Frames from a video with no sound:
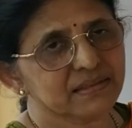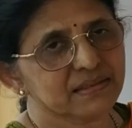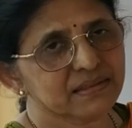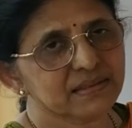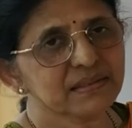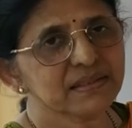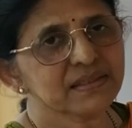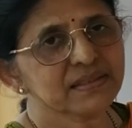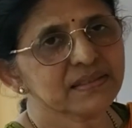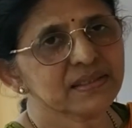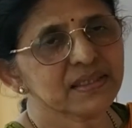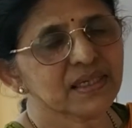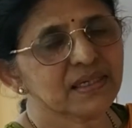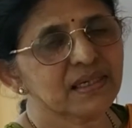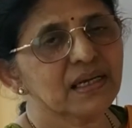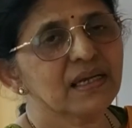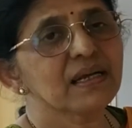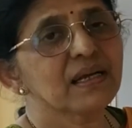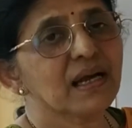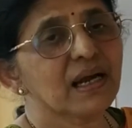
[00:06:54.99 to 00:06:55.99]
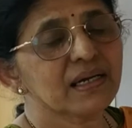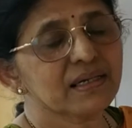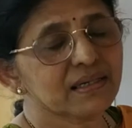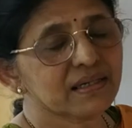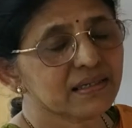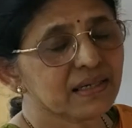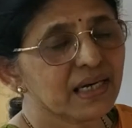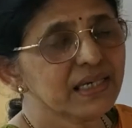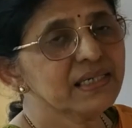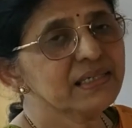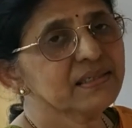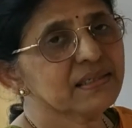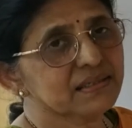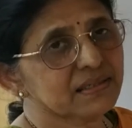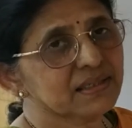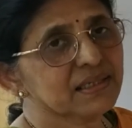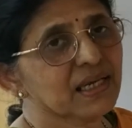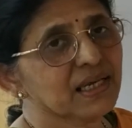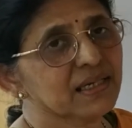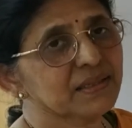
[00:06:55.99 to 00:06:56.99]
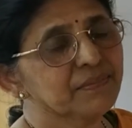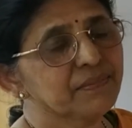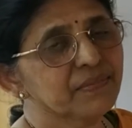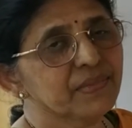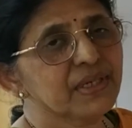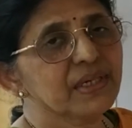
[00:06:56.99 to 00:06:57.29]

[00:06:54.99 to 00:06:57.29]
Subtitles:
decision at right time,